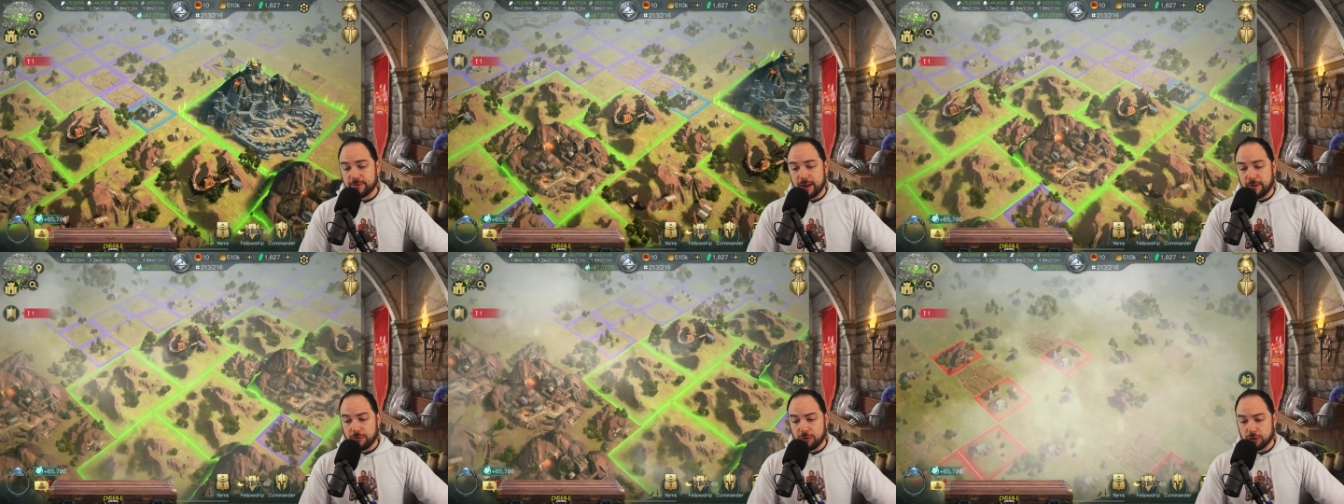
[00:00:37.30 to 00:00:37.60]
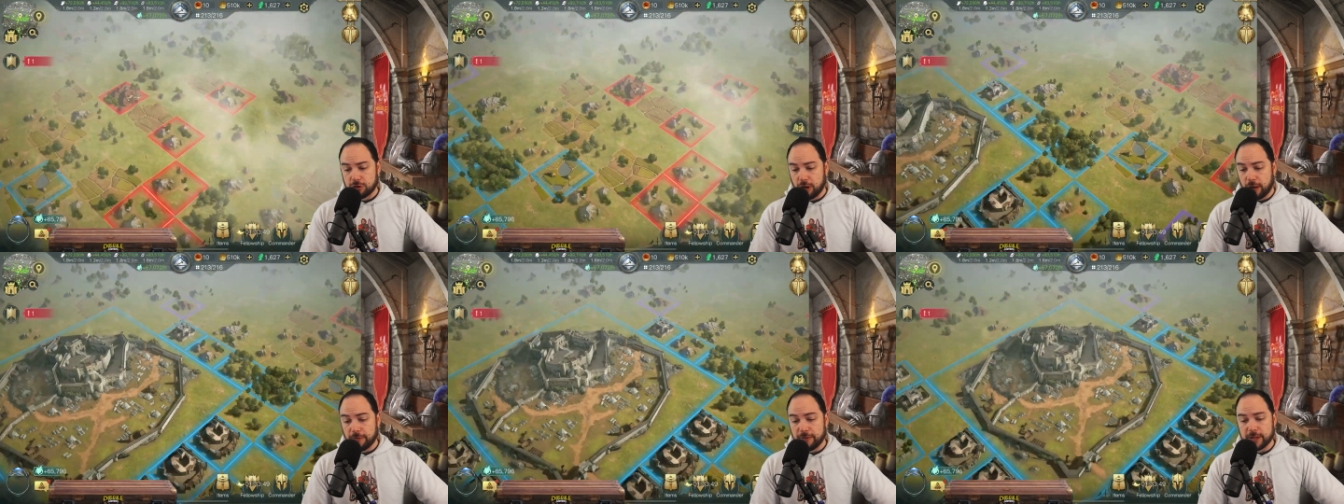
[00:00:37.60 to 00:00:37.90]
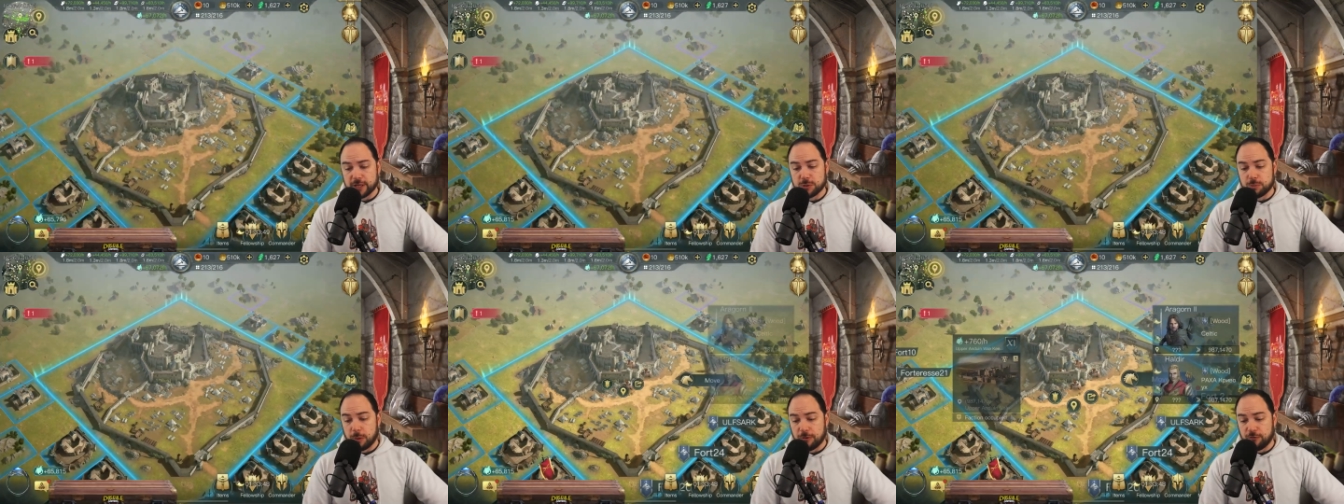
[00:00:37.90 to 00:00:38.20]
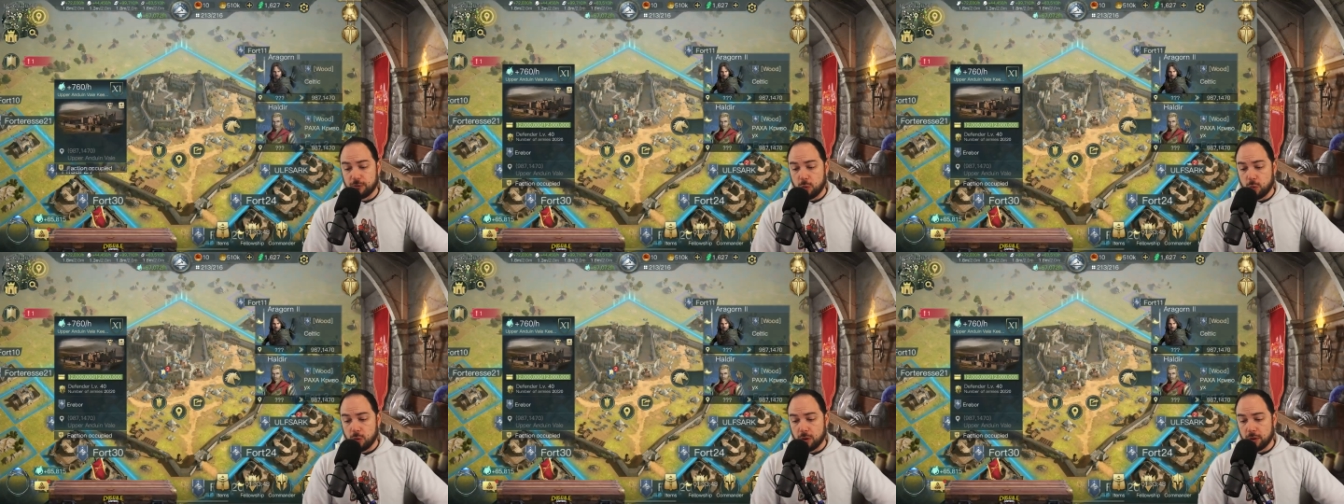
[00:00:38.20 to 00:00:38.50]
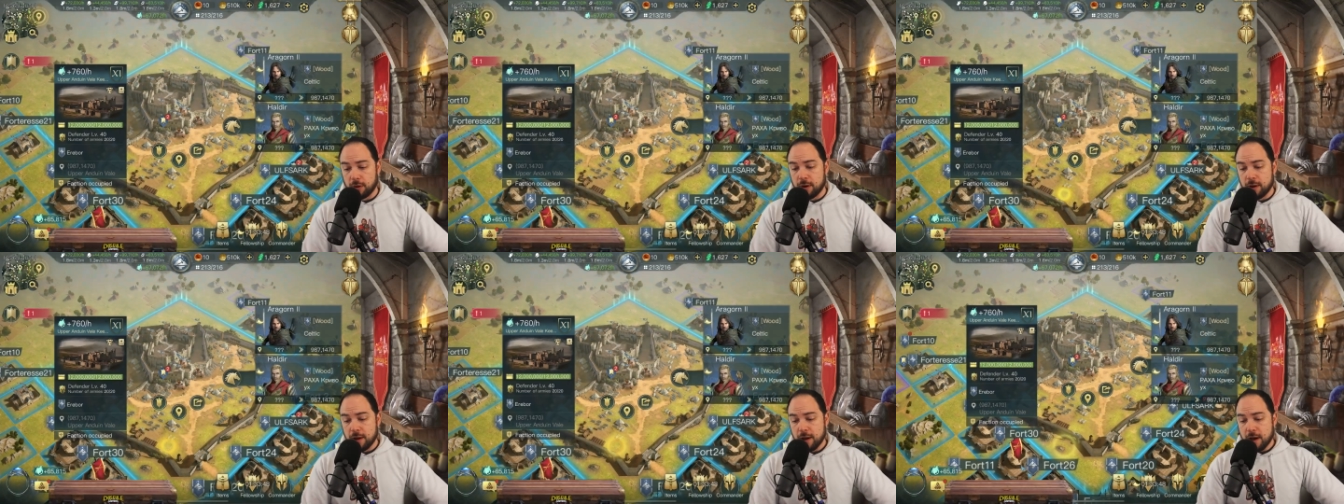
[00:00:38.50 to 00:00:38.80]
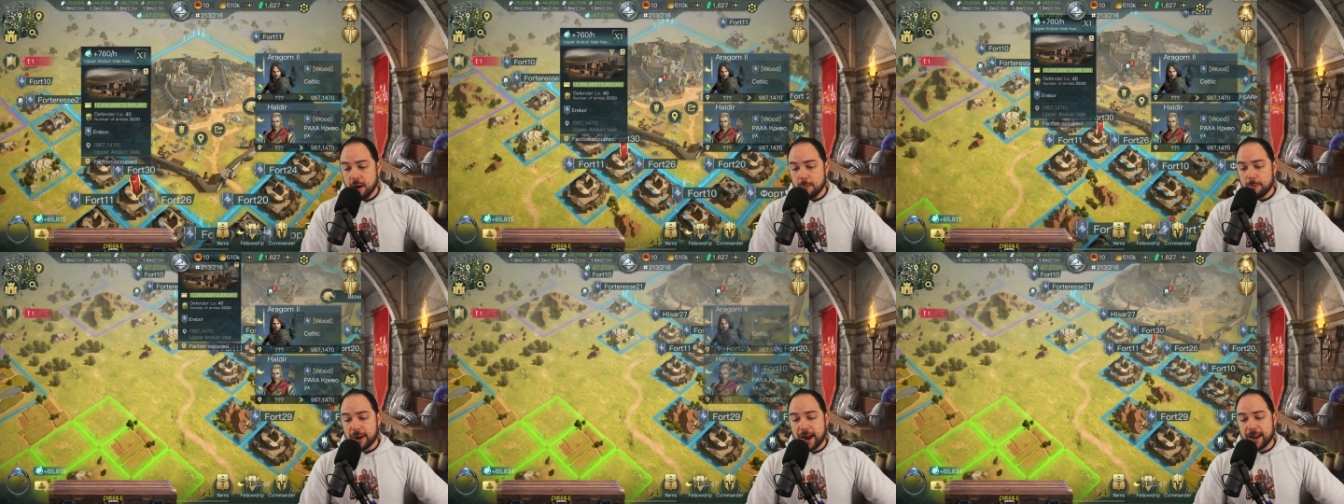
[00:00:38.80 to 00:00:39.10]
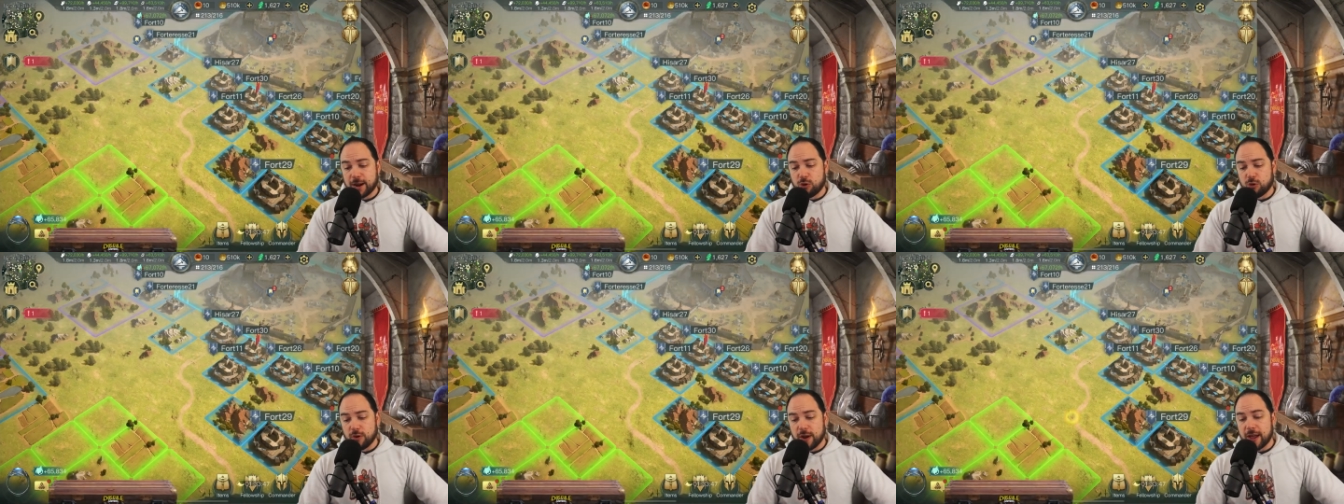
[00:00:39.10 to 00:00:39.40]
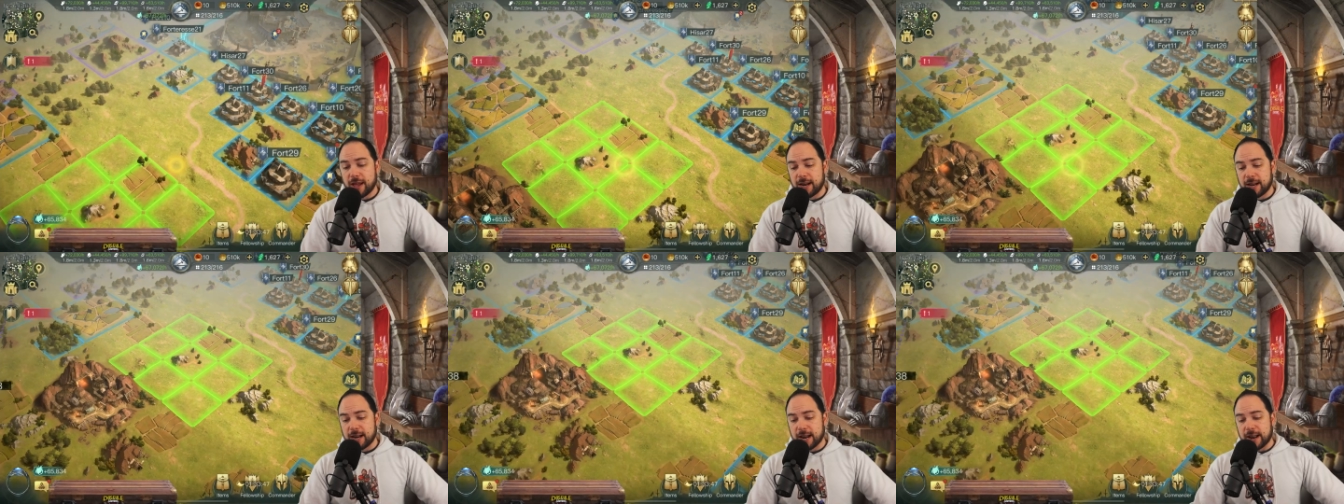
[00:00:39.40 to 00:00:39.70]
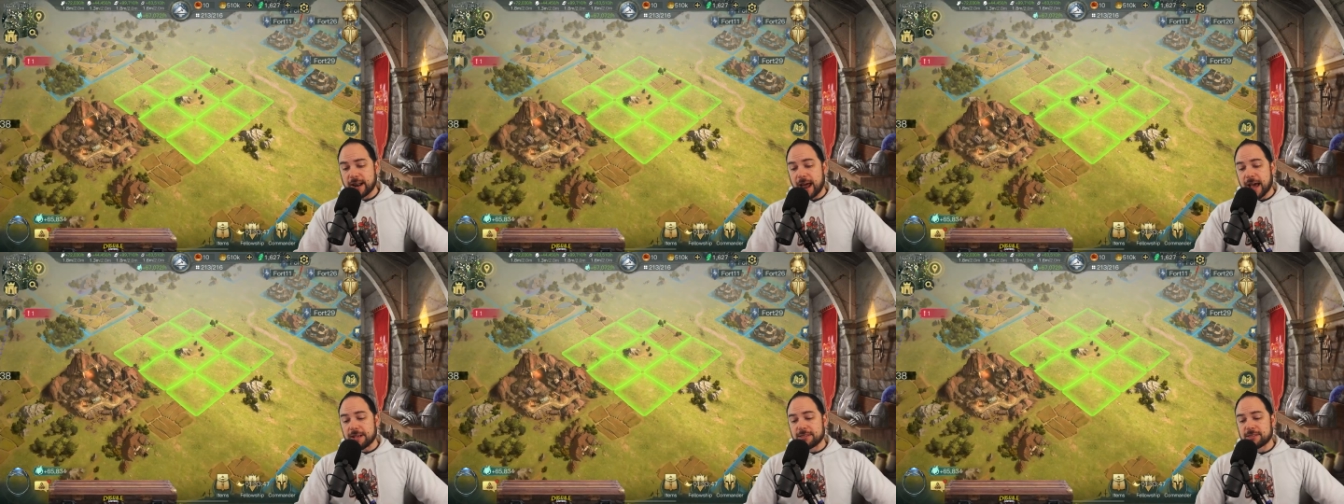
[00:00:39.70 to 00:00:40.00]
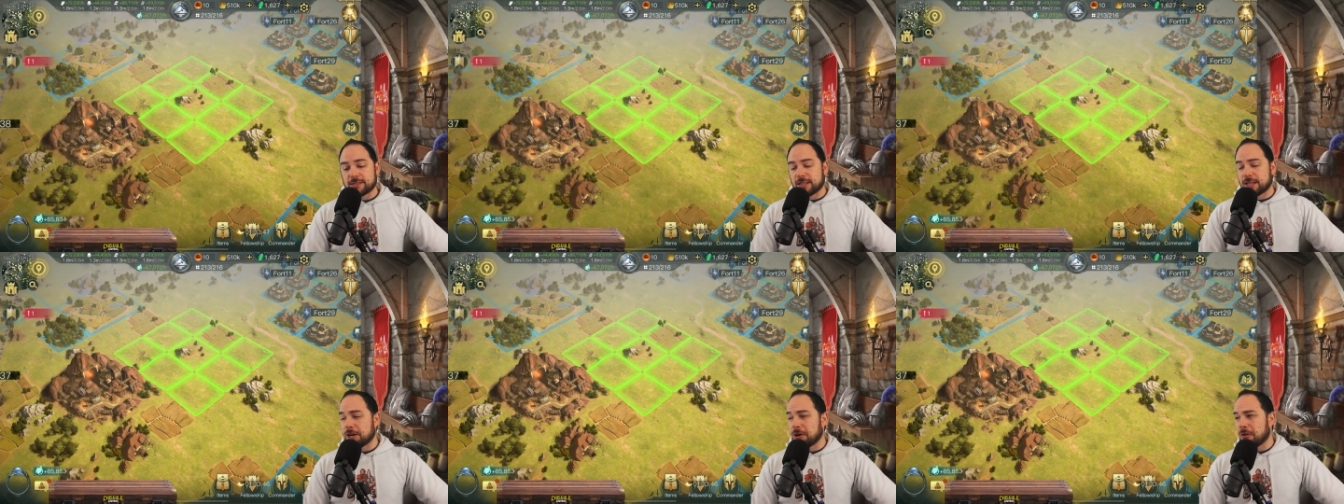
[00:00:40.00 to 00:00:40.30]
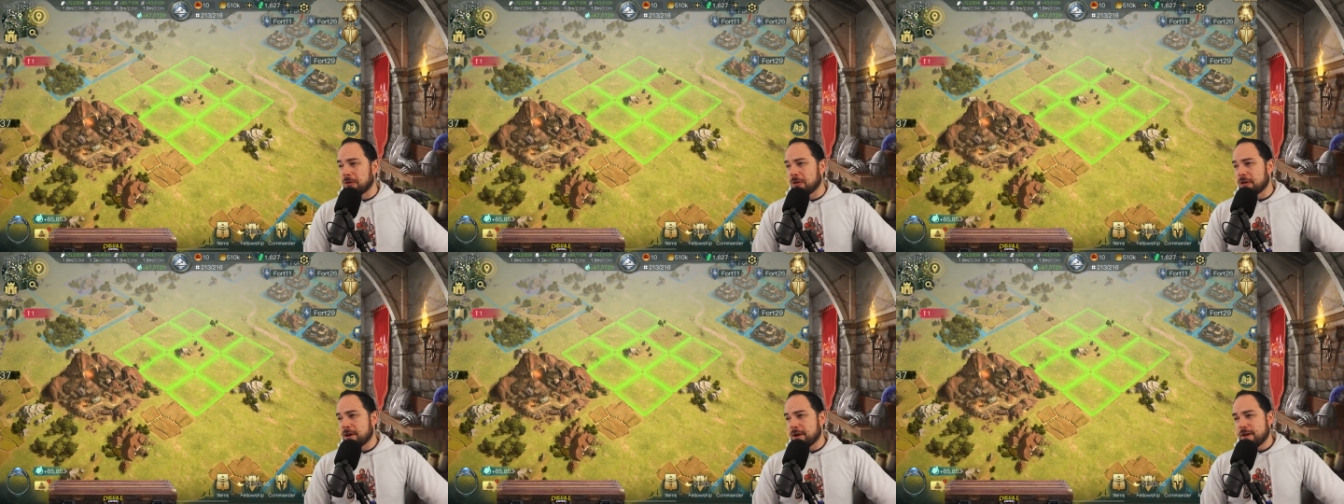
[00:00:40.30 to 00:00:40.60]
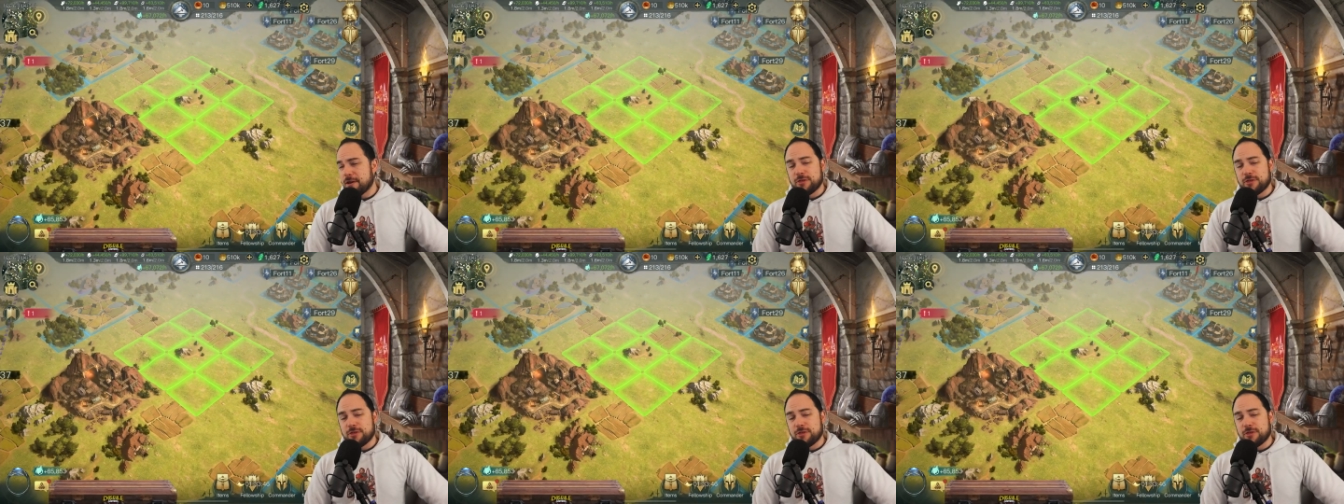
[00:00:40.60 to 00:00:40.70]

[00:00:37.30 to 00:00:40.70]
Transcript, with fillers: never done this before, but I created a nice little